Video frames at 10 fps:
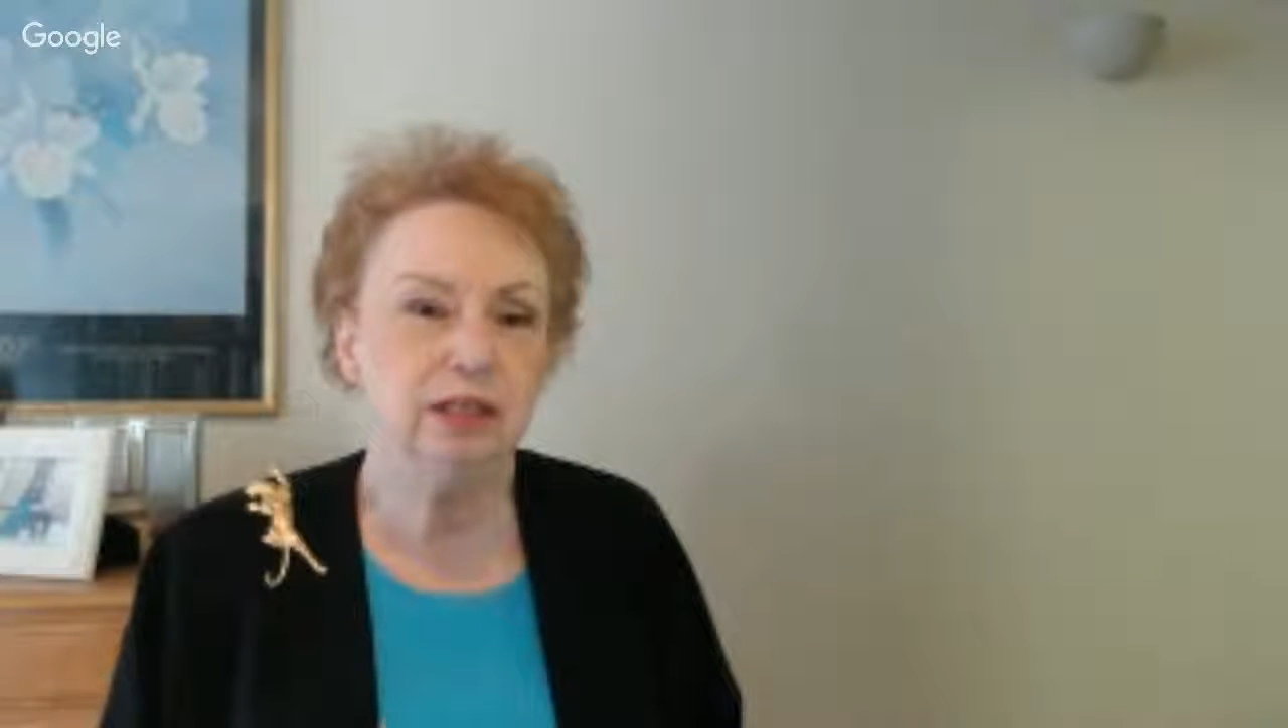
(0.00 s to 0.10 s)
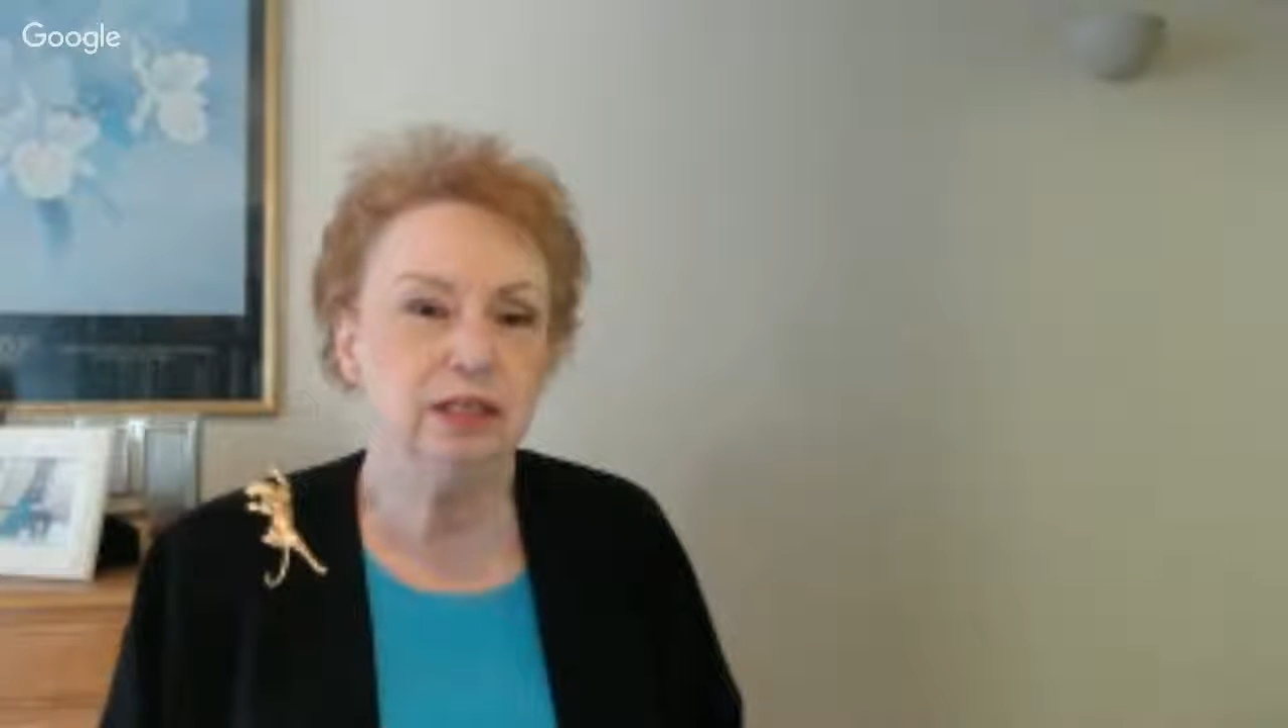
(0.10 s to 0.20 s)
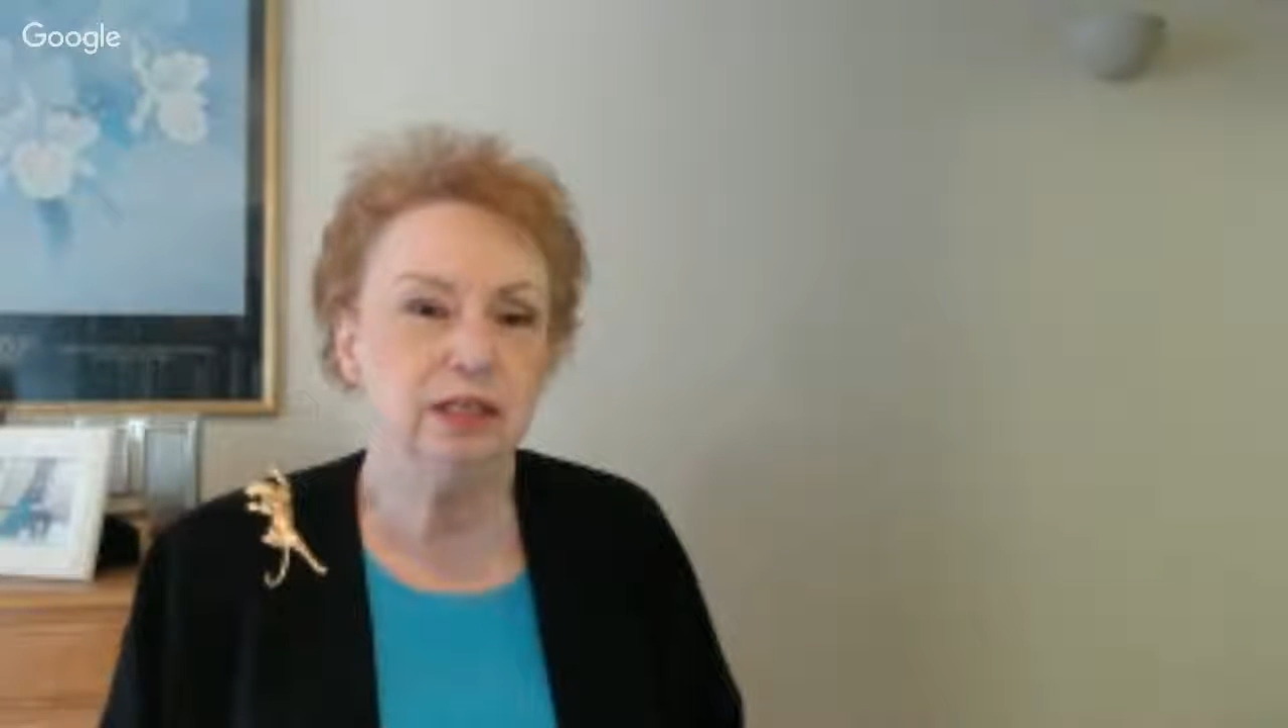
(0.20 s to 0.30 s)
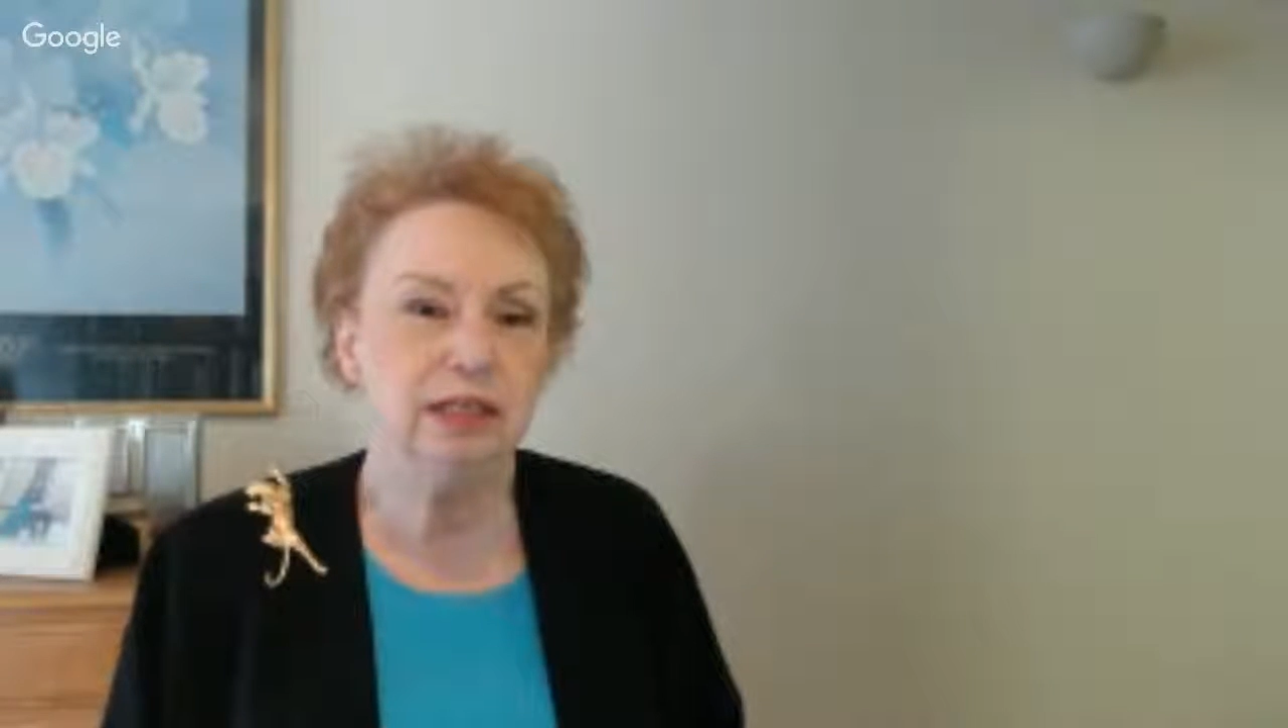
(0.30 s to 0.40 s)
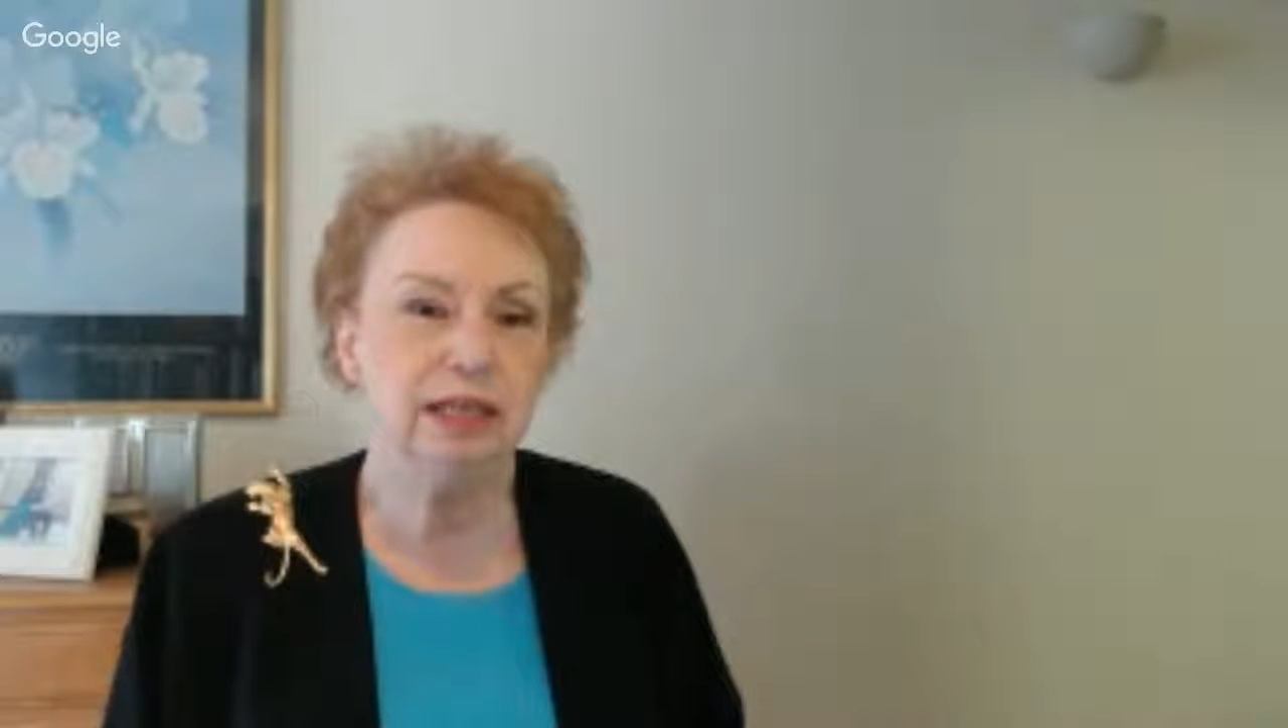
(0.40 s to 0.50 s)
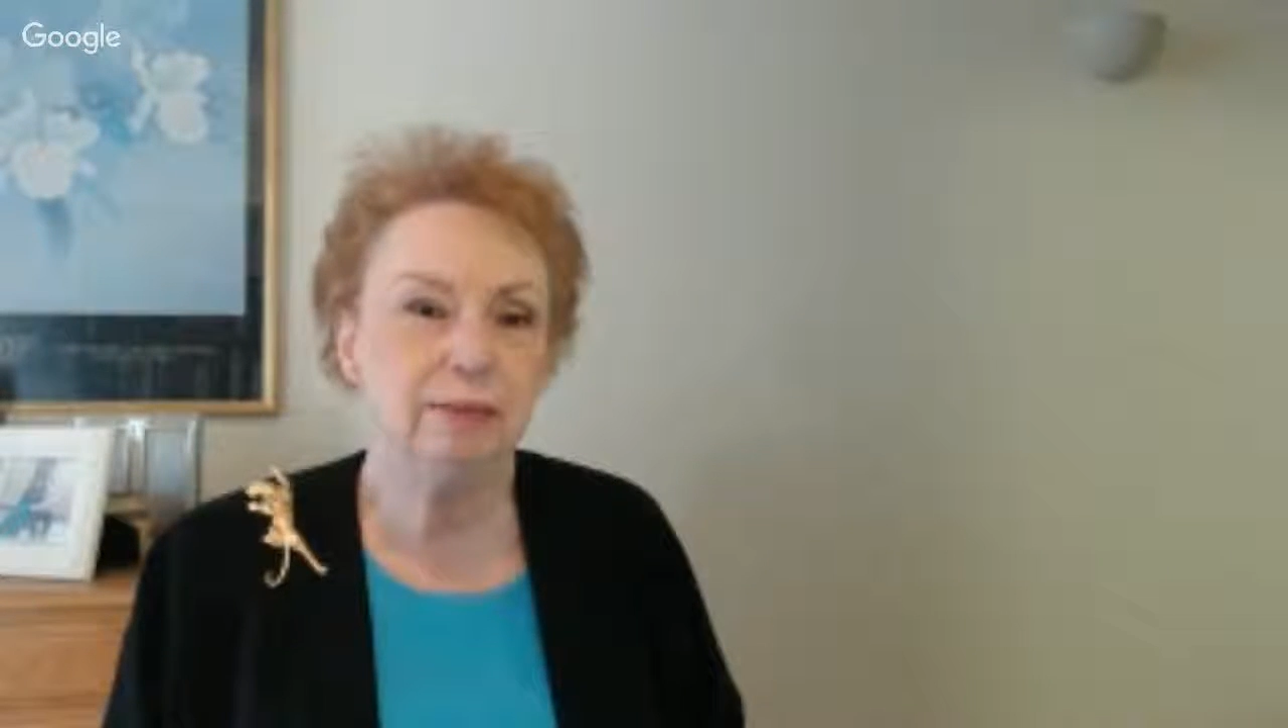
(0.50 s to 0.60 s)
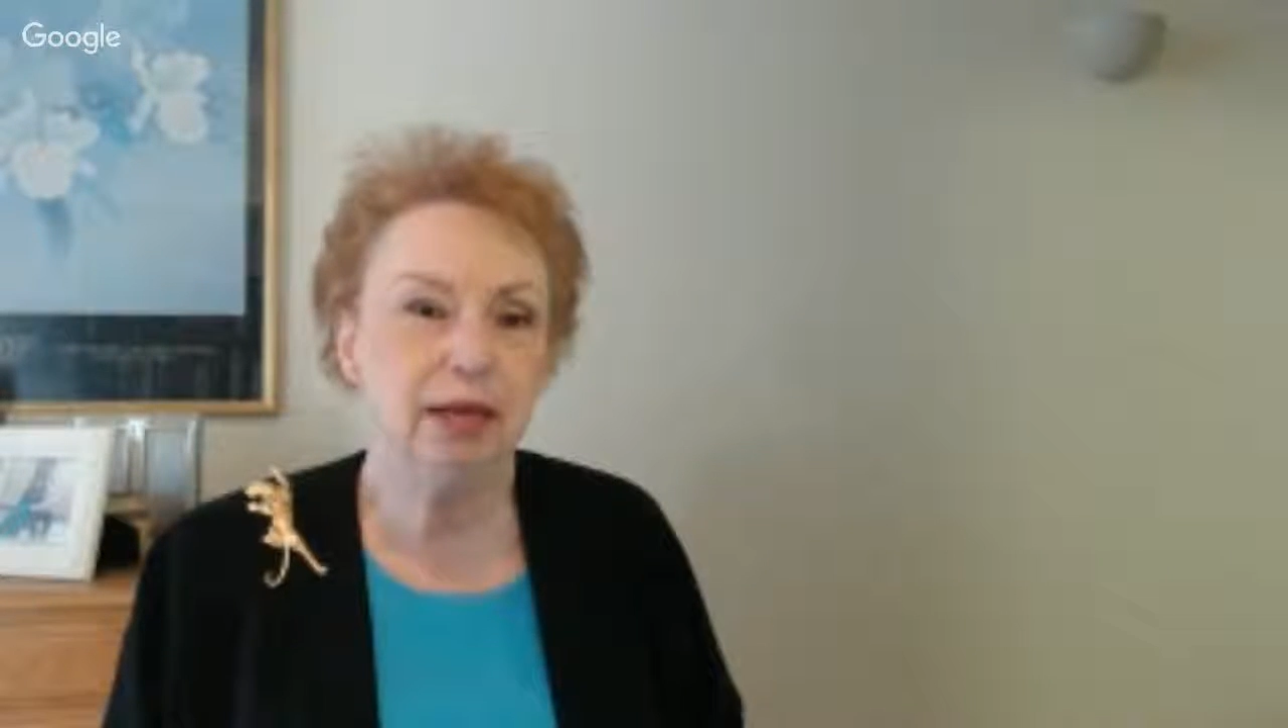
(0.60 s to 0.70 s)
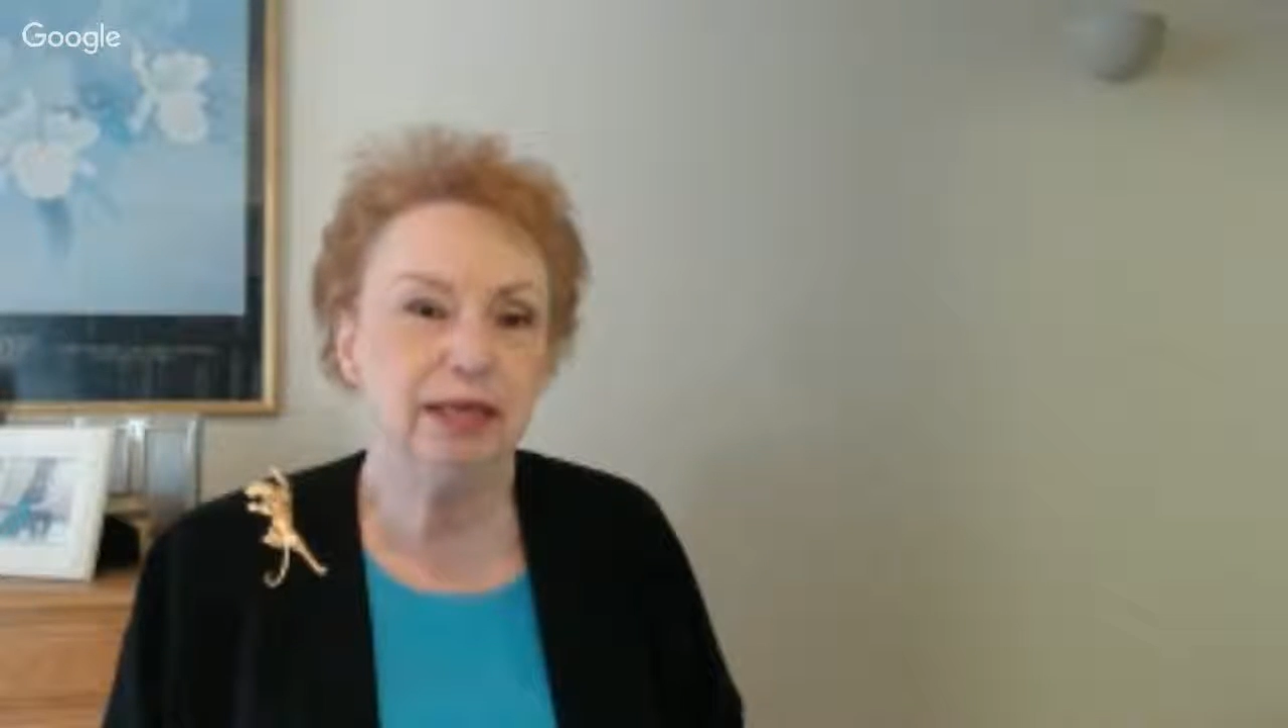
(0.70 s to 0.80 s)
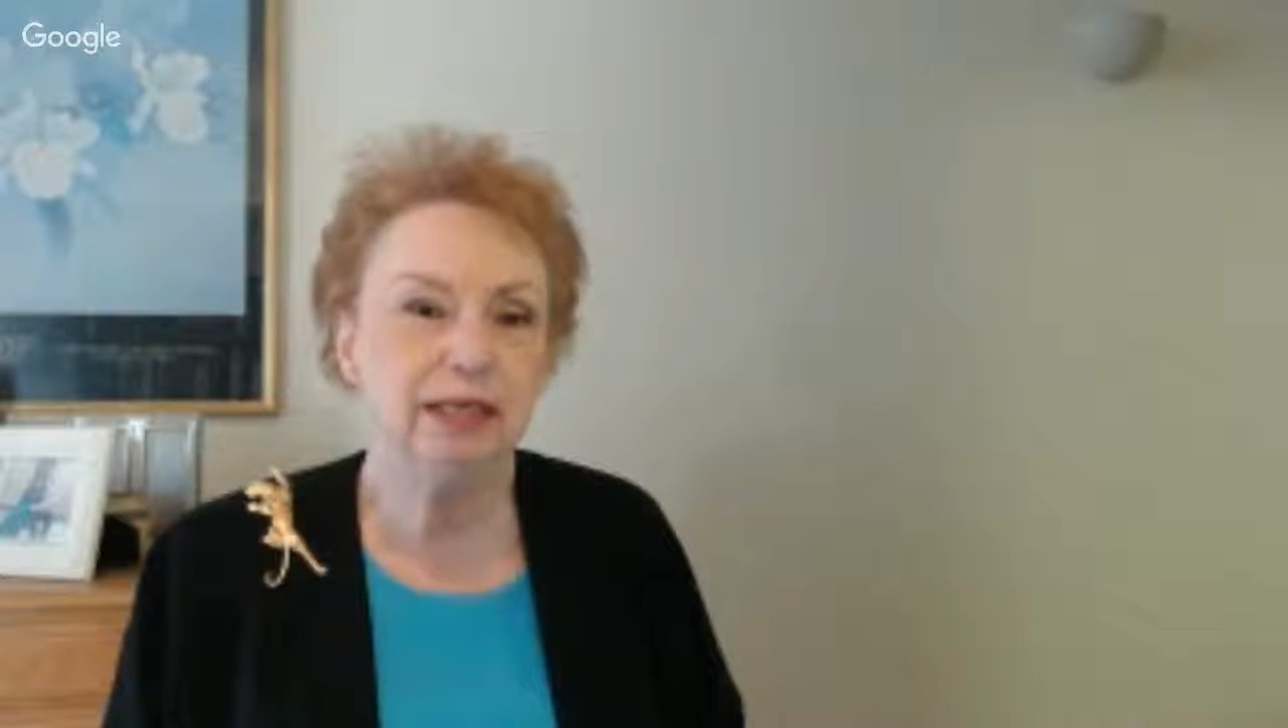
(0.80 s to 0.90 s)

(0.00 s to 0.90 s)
that they might